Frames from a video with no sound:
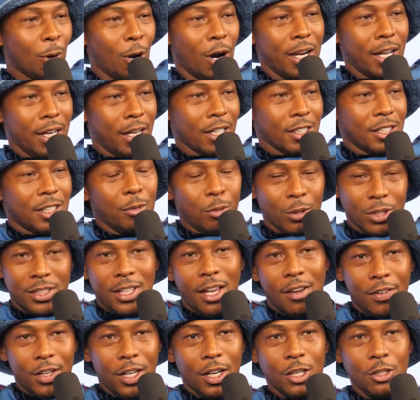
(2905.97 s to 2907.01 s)
brought it because it was
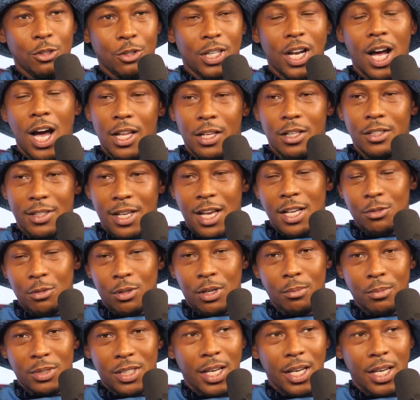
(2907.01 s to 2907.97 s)
$700. That's what I'm